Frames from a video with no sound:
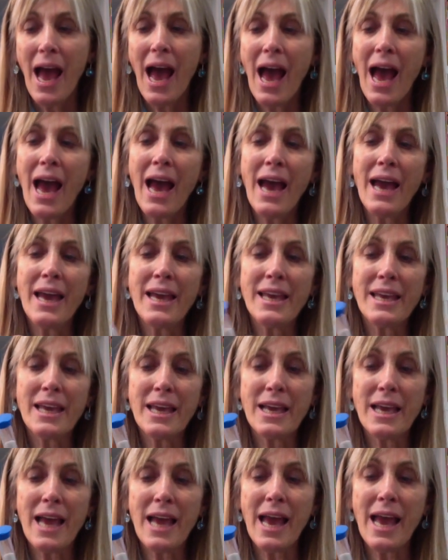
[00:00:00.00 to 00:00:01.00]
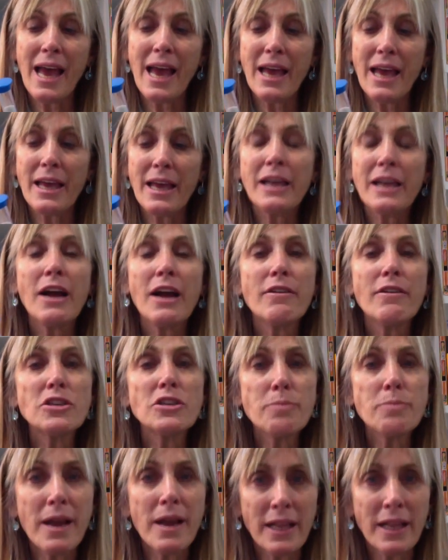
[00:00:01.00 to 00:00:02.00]
I encourage
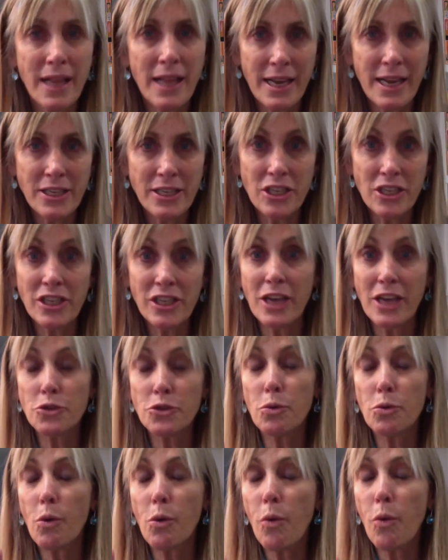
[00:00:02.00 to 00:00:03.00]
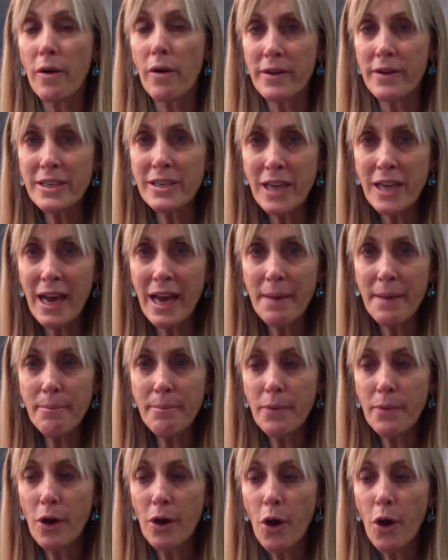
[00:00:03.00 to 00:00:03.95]
my clients to schedule a worry time